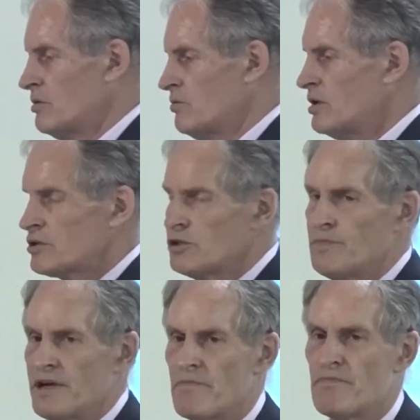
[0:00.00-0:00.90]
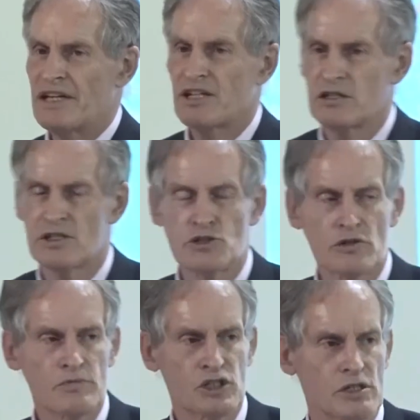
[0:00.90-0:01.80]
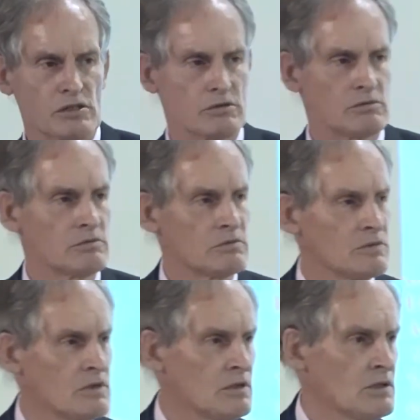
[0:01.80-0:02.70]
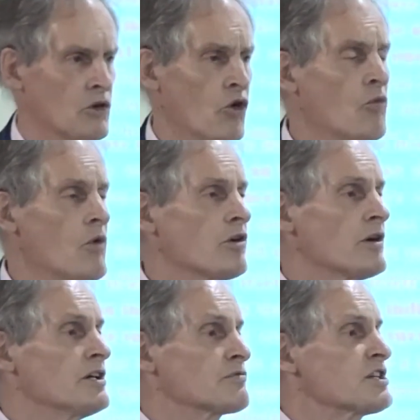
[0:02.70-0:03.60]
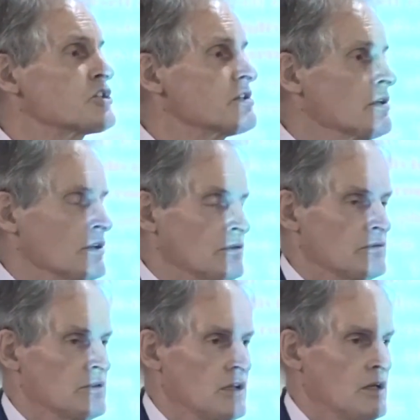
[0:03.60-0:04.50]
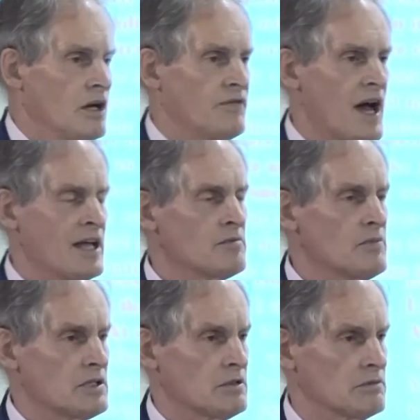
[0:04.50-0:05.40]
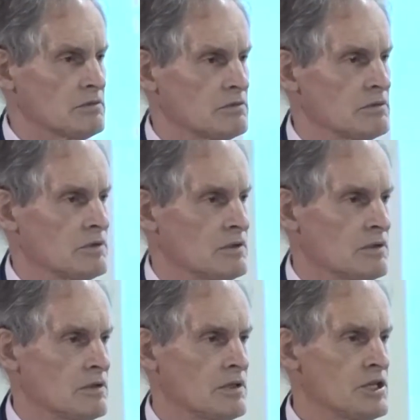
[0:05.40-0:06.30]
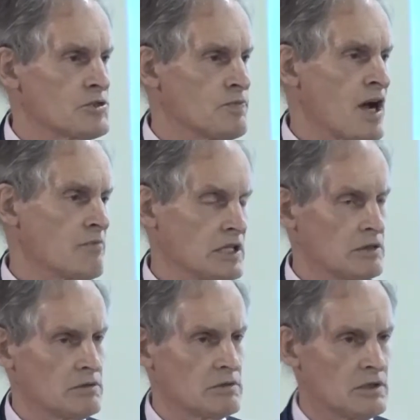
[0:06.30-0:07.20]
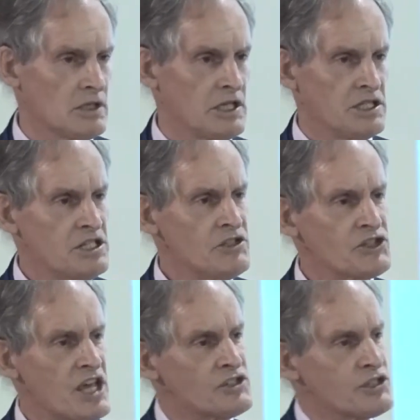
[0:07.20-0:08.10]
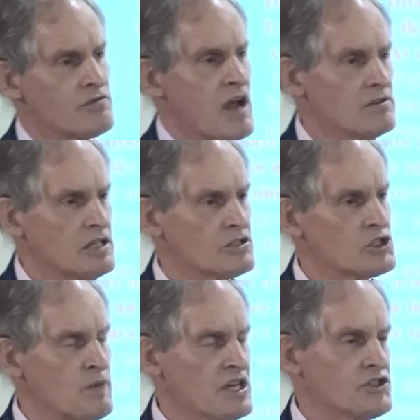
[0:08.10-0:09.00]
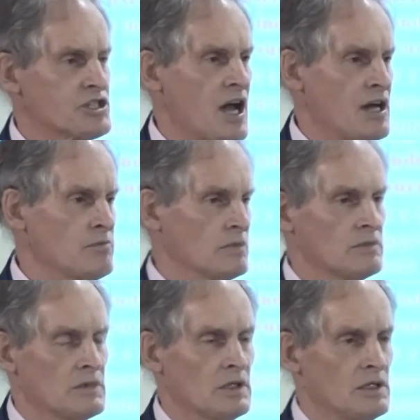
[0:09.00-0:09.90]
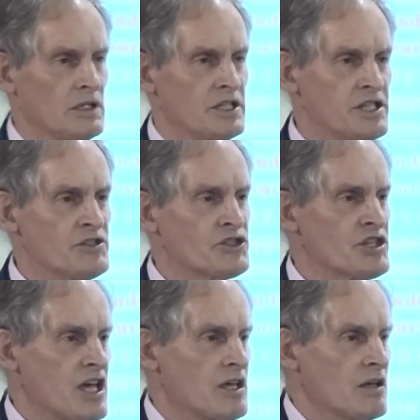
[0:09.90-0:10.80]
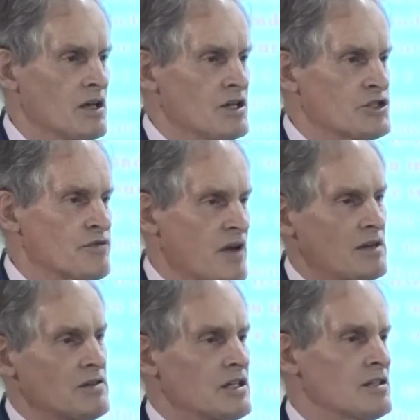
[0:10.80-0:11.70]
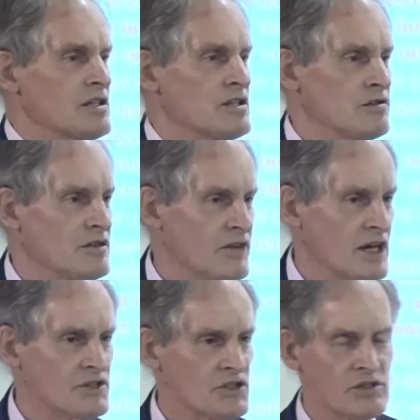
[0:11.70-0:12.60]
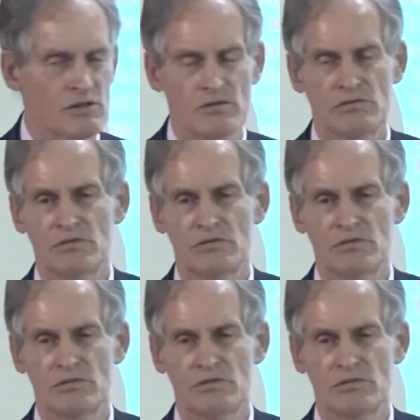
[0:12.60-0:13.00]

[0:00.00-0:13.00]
What could be a better description or more original of Atman is Brahman? He didn't say surrounding space-time. He didn't say surrounding the universe.